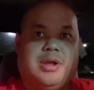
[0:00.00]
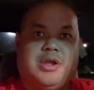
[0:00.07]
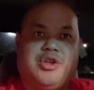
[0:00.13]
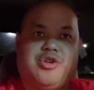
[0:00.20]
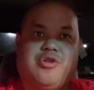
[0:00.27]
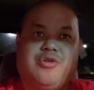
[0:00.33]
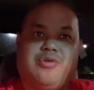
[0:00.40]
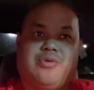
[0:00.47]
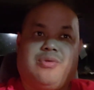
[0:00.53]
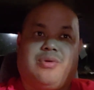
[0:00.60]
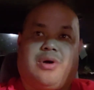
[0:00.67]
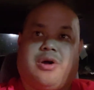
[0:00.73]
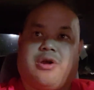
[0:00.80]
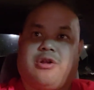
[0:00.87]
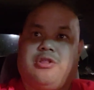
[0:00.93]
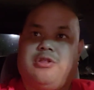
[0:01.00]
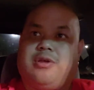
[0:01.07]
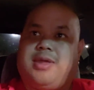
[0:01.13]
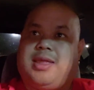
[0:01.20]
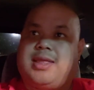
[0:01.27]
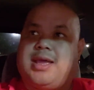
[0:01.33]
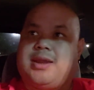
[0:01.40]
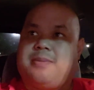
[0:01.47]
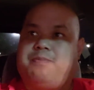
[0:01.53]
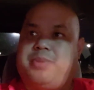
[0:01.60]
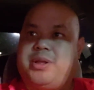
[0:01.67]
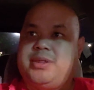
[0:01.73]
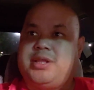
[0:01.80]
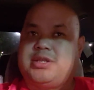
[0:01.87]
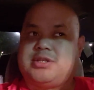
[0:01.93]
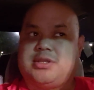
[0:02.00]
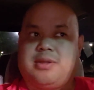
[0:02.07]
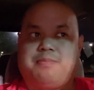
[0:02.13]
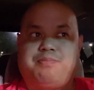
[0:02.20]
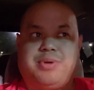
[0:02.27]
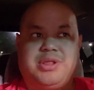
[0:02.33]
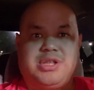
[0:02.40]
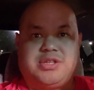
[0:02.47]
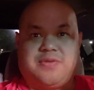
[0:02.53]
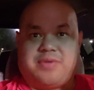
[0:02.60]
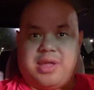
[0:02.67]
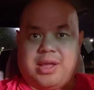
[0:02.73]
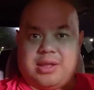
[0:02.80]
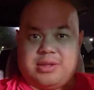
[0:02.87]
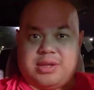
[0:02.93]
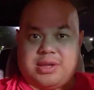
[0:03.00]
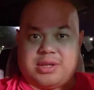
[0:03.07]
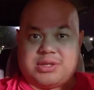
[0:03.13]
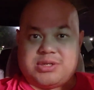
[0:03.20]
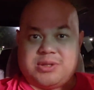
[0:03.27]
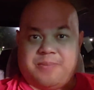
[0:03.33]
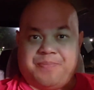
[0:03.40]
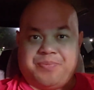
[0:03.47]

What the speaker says: You are looking at abundance, an abundance of candies.